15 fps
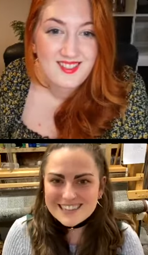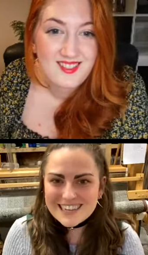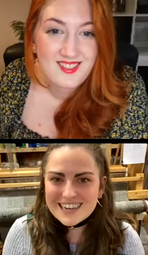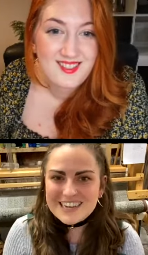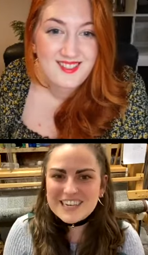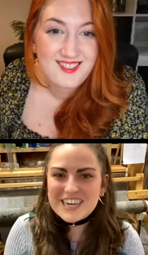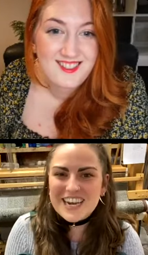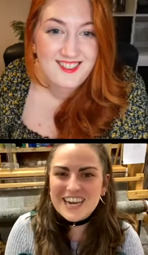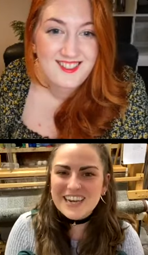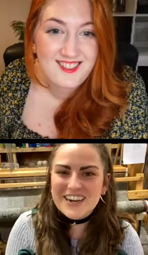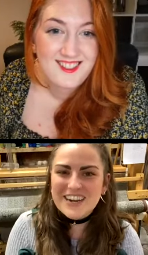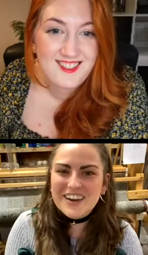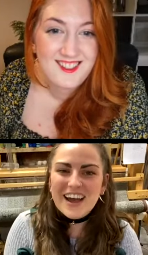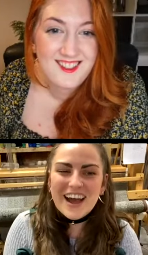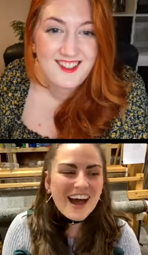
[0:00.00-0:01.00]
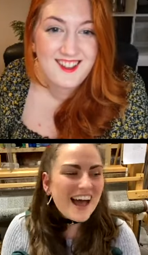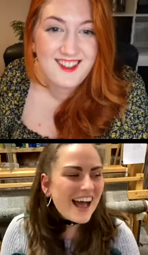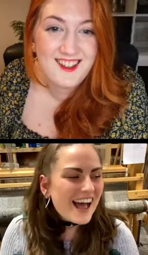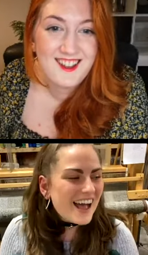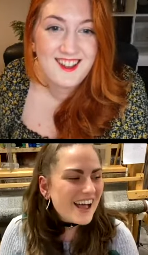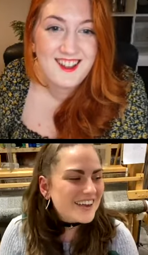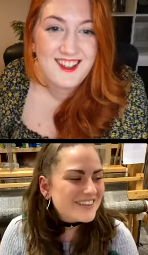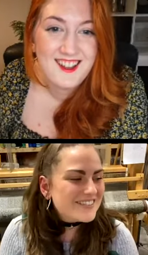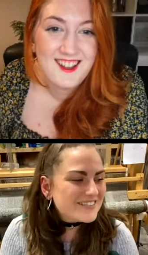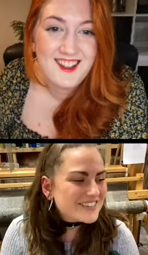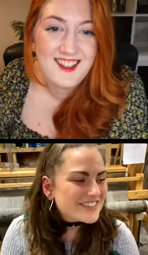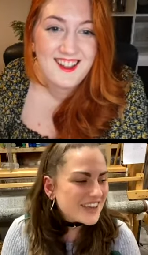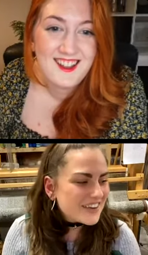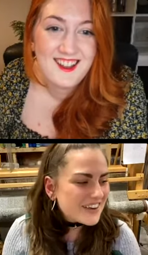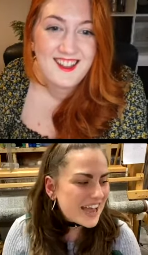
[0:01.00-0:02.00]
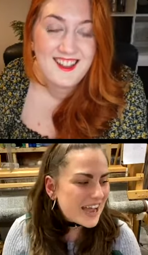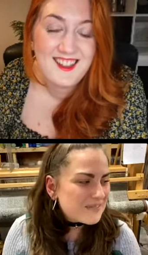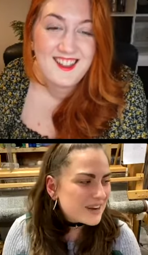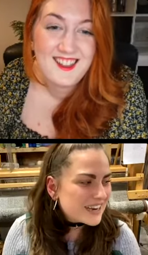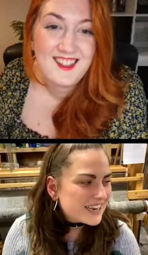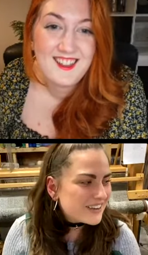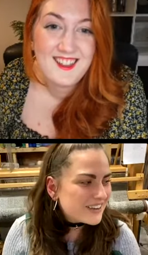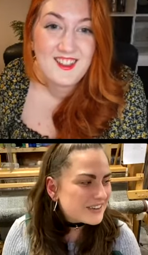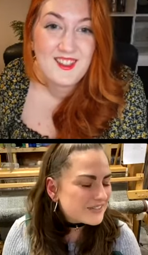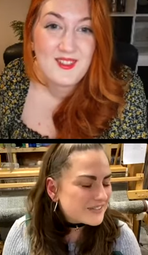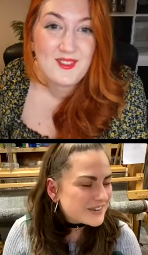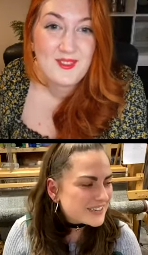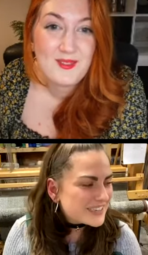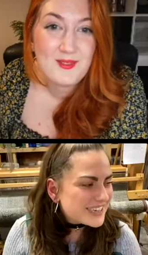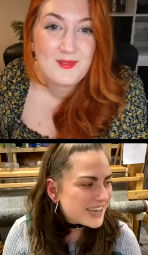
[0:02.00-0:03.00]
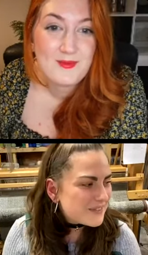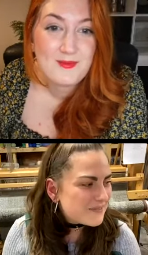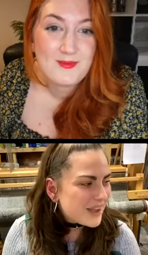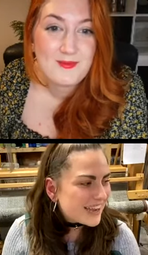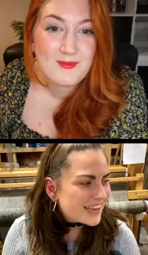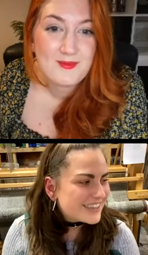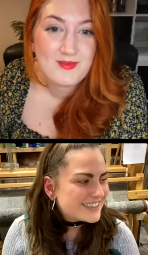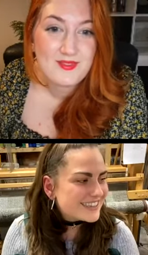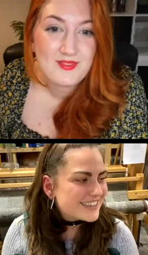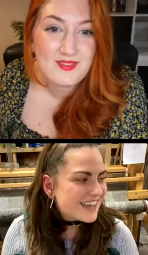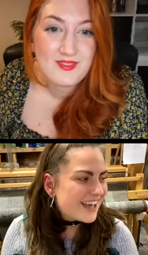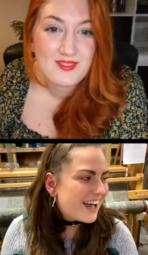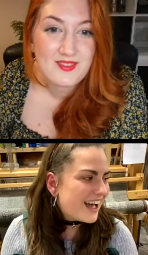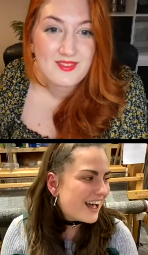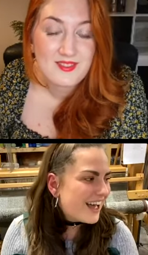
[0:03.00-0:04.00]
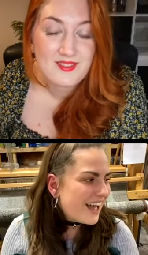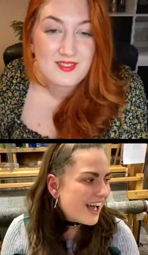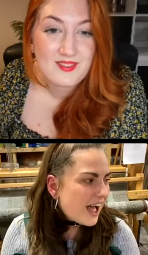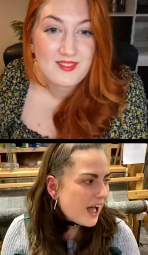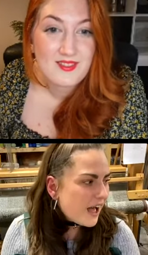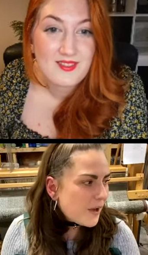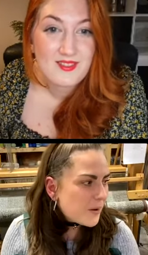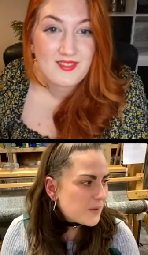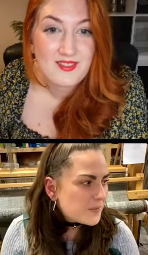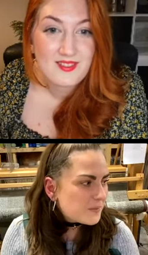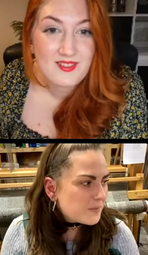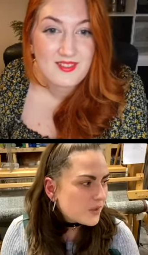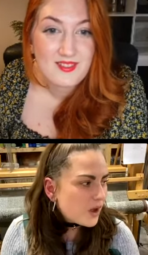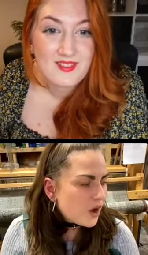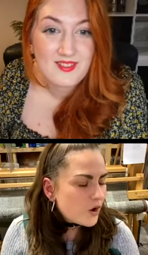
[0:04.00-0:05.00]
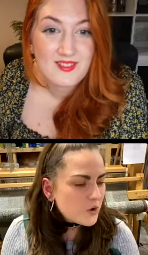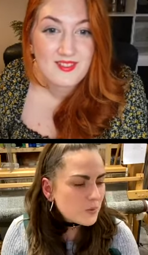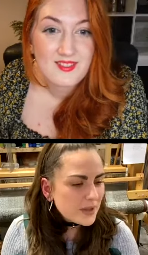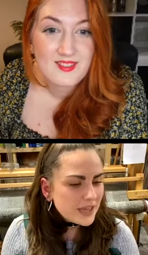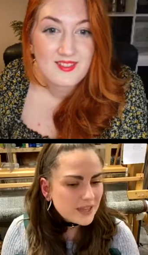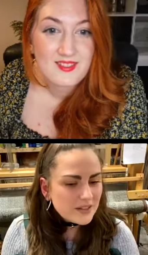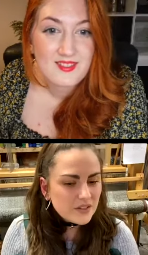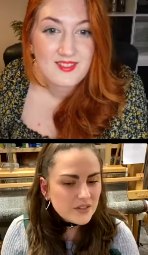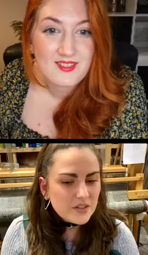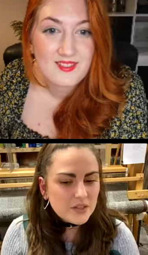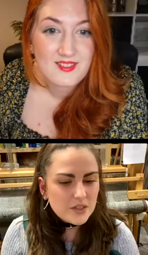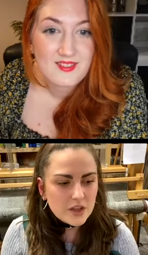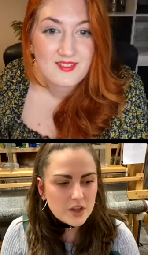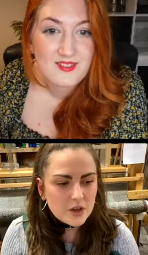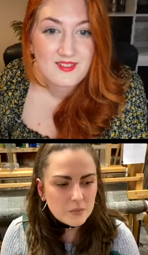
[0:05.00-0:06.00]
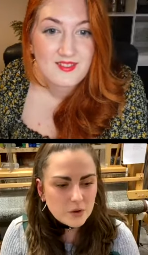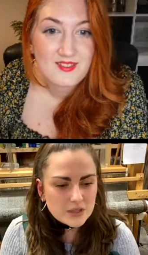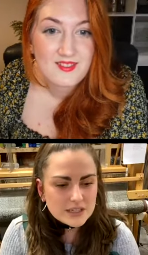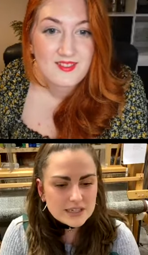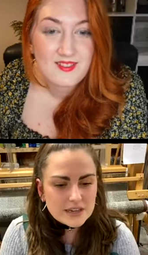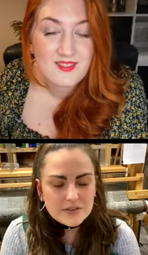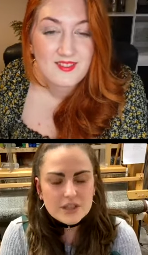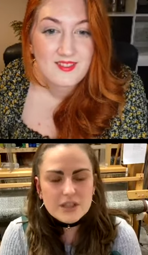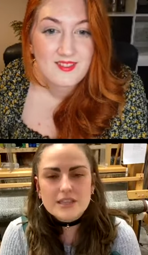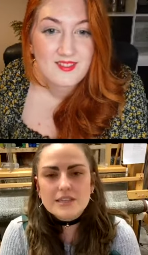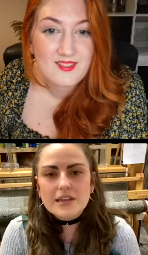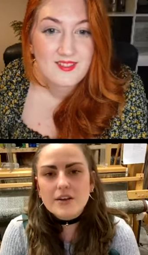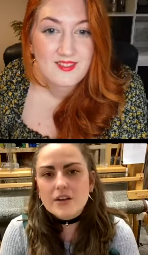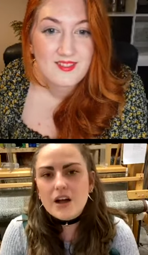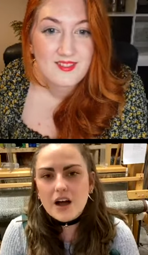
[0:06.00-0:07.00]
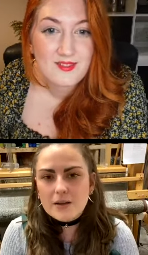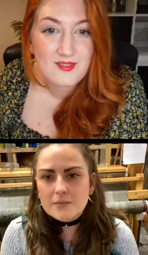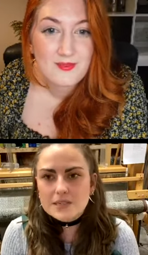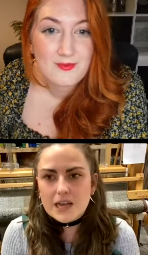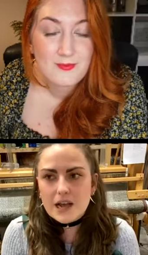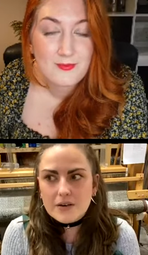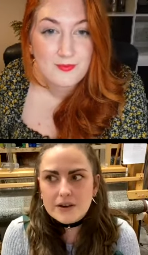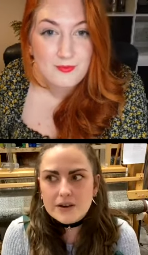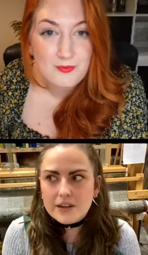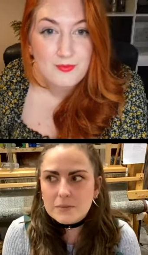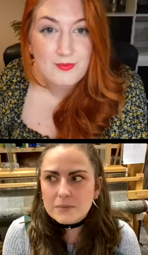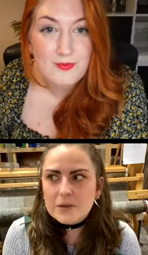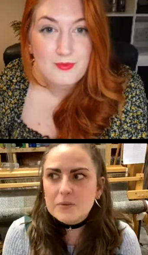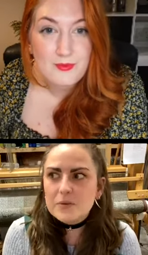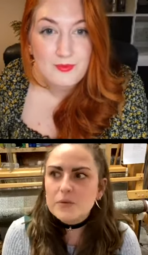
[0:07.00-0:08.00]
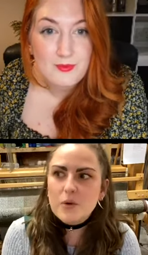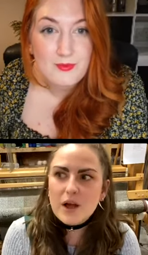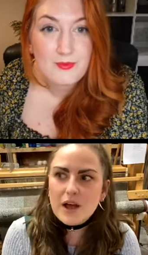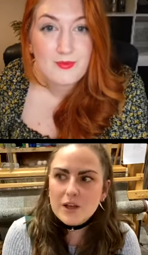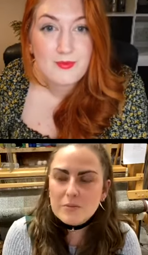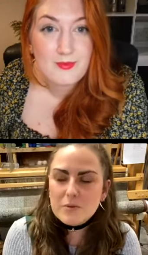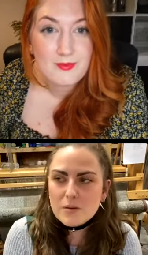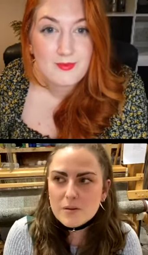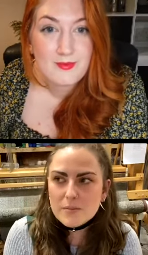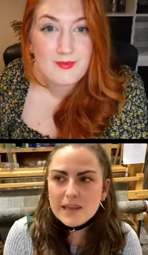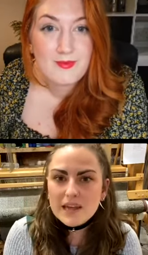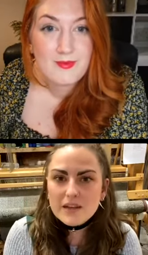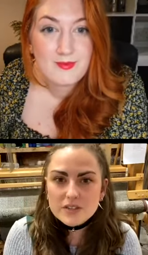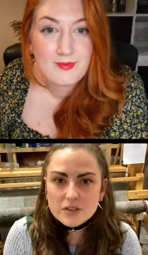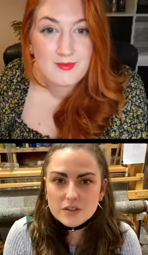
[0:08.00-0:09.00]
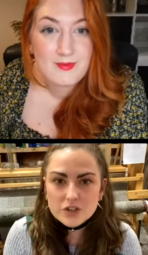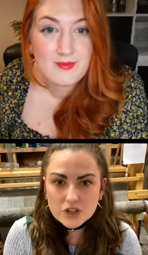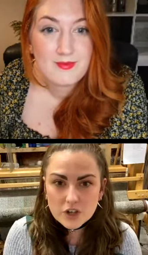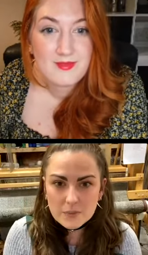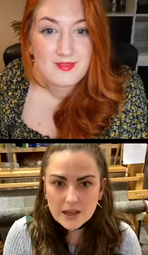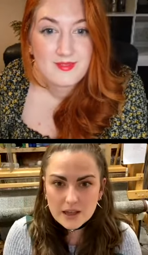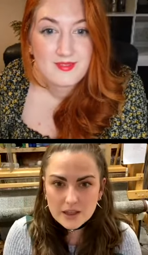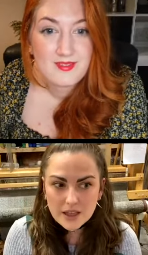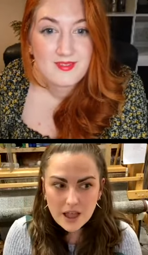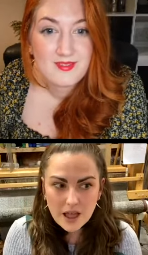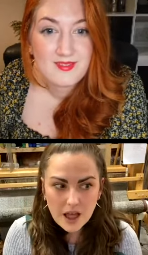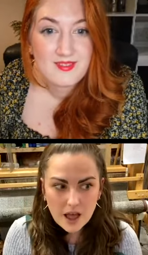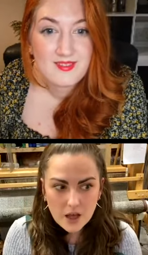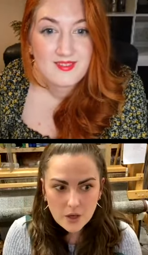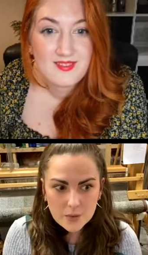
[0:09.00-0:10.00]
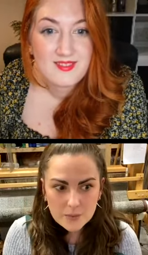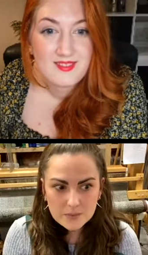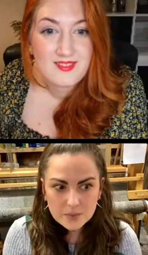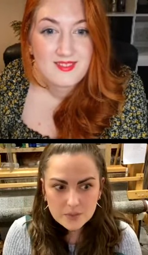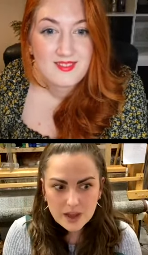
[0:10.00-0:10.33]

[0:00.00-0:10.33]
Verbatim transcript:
Speaker 1: issue um, so yeah i'm really looking forward to getting back into that um hoping that once everything's kind of calmed down a little bit with work probably after the summer um,